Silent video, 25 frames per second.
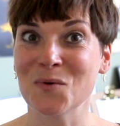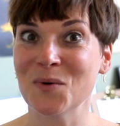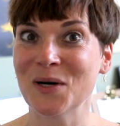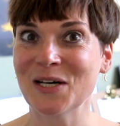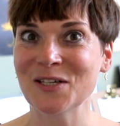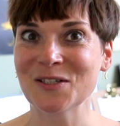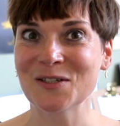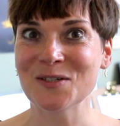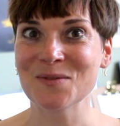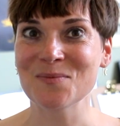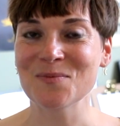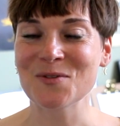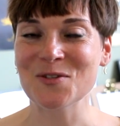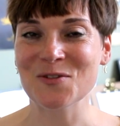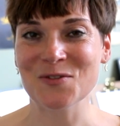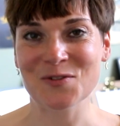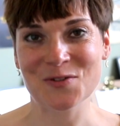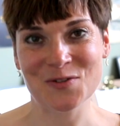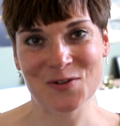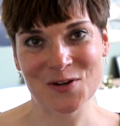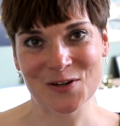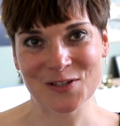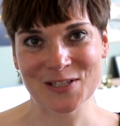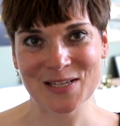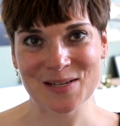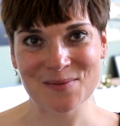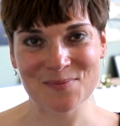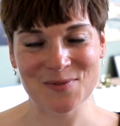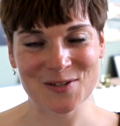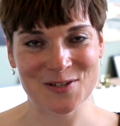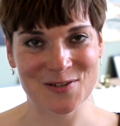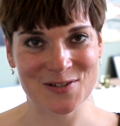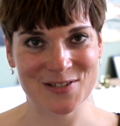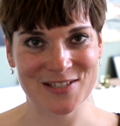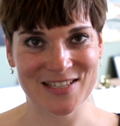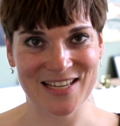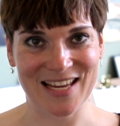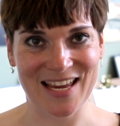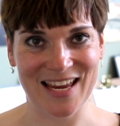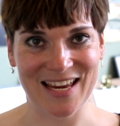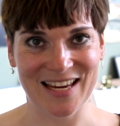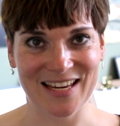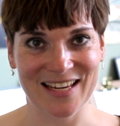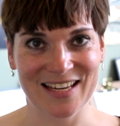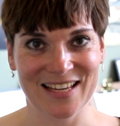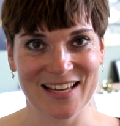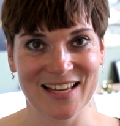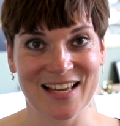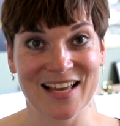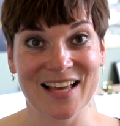welcome to Draw Tip Tuesday.